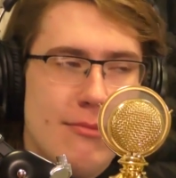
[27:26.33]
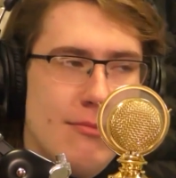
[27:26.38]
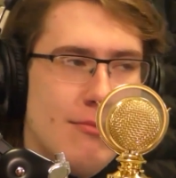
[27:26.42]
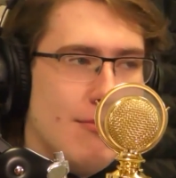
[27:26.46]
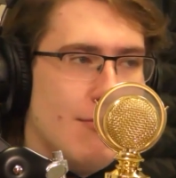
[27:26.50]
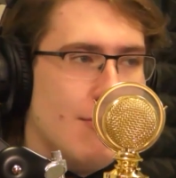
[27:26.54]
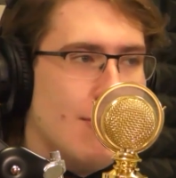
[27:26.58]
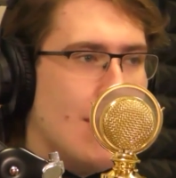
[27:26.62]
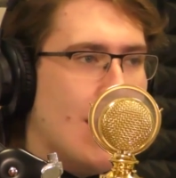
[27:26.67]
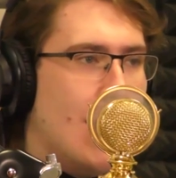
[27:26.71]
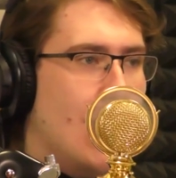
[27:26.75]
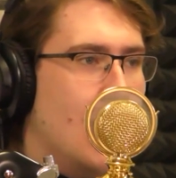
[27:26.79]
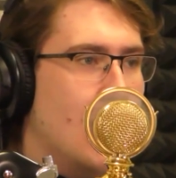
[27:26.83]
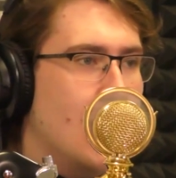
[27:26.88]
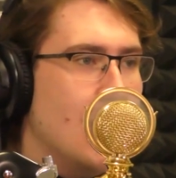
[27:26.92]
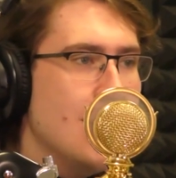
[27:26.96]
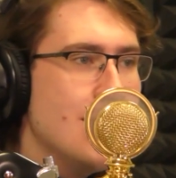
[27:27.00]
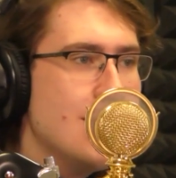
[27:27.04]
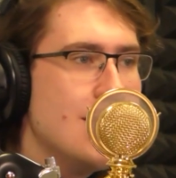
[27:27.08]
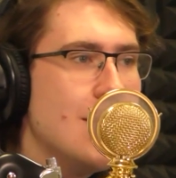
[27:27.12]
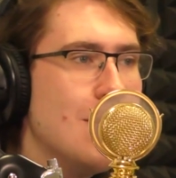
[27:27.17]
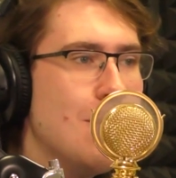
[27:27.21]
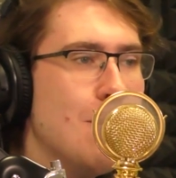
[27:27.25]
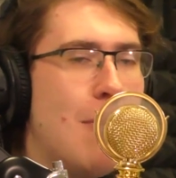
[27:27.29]
It
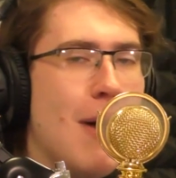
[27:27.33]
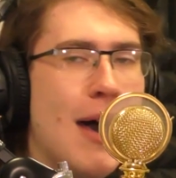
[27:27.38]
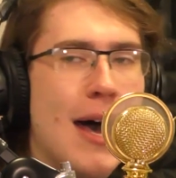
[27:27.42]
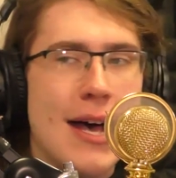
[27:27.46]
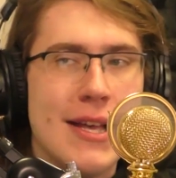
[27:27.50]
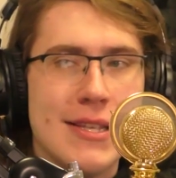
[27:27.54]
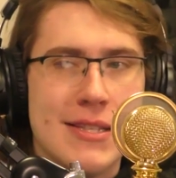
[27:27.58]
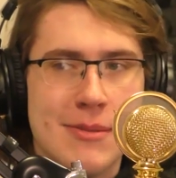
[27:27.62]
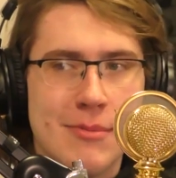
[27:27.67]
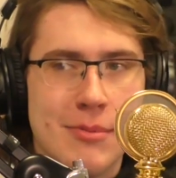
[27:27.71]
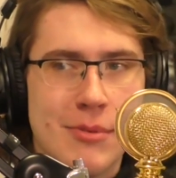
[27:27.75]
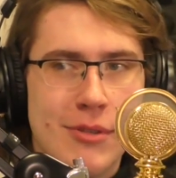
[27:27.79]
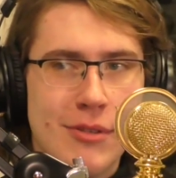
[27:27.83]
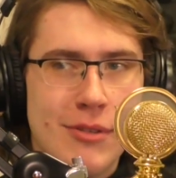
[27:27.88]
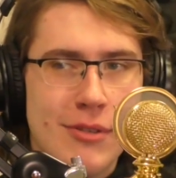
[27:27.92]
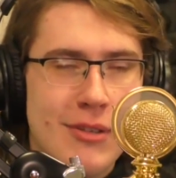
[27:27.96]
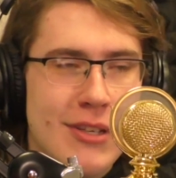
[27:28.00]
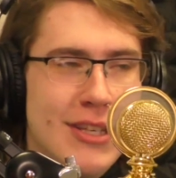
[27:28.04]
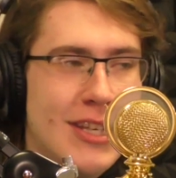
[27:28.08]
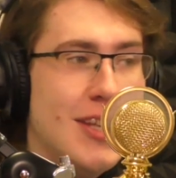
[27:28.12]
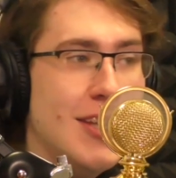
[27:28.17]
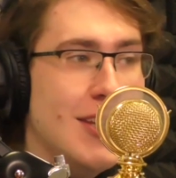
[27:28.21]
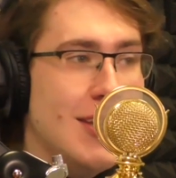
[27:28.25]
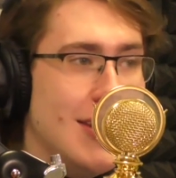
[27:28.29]
is impossible.
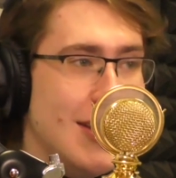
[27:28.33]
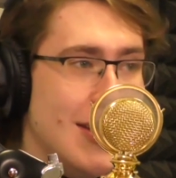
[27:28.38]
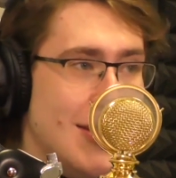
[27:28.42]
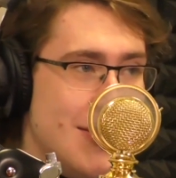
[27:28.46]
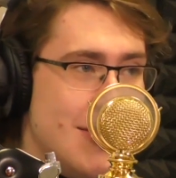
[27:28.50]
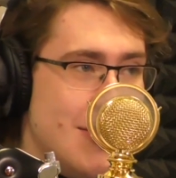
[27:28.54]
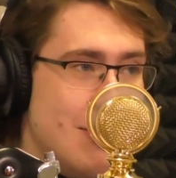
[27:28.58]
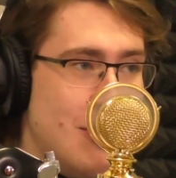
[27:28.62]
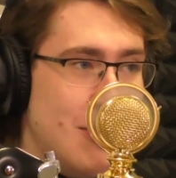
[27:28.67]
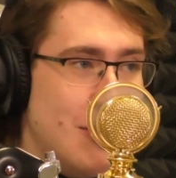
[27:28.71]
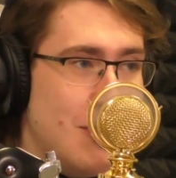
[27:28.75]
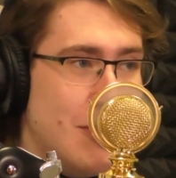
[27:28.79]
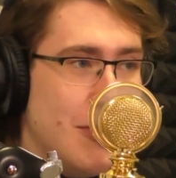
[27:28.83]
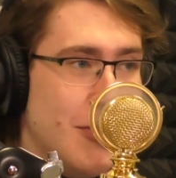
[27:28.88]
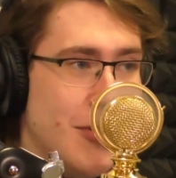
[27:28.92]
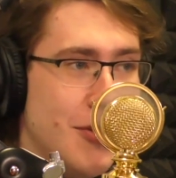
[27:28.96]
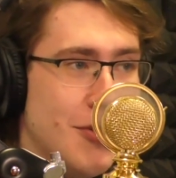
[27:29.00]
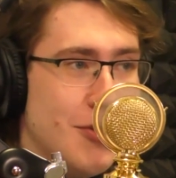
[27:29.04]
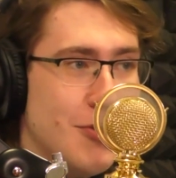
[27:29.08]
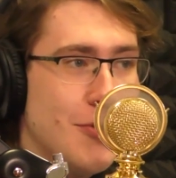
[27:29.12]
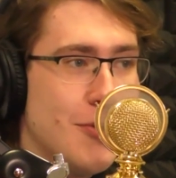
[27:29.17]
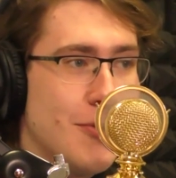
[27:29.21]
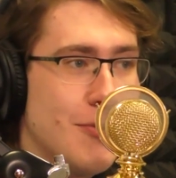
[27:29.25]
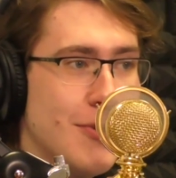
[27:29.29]
He needs to be put
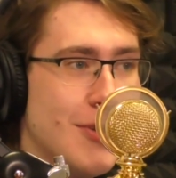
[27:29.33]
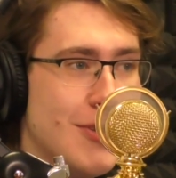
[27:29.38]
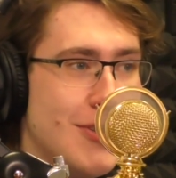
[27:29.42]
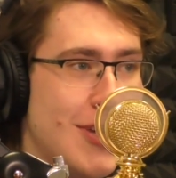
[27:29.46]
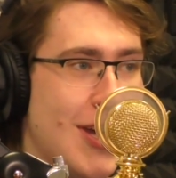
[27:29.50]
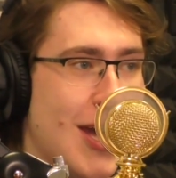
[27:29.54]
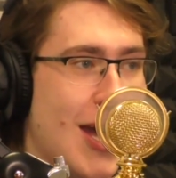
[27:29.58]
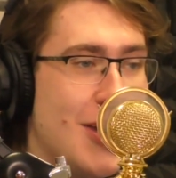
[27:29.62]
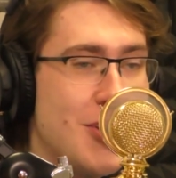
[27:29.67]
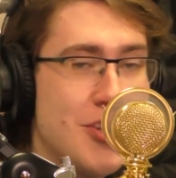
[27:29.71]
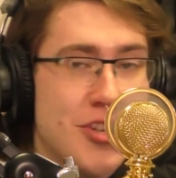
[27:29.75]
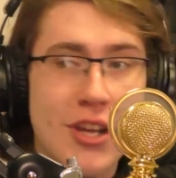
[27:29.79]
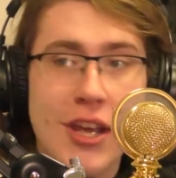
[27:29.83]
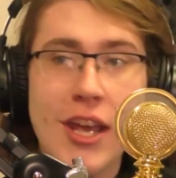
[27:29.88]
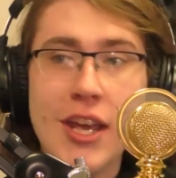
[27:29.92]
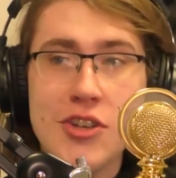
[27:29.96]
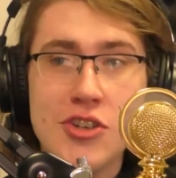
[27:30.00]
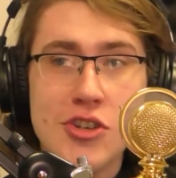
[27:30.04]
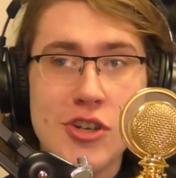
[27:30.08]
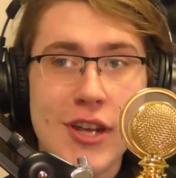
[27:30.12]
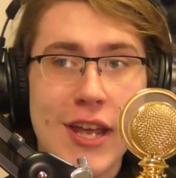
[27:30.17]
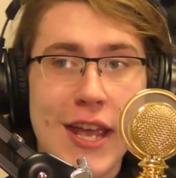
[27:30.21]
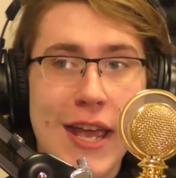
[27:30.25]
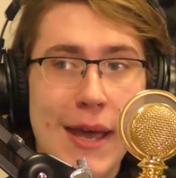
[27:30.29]
into a
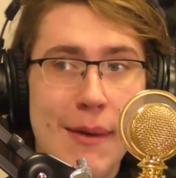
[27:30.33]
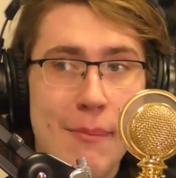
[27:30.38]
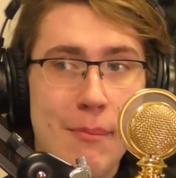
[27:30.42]
re-education camp.